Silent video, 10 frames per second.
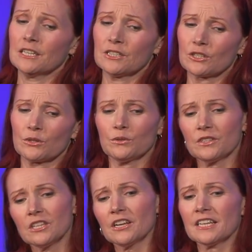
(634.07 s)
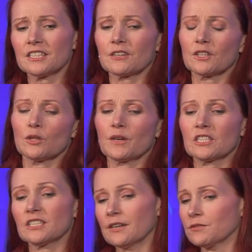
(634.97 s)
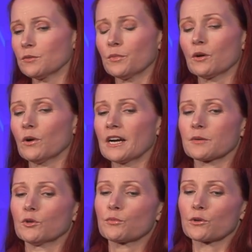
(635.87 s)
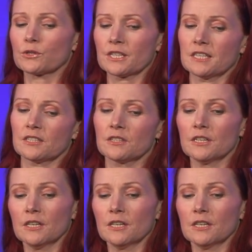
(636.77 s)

So not necessarily the best, definitely would be a whack-a-mole process.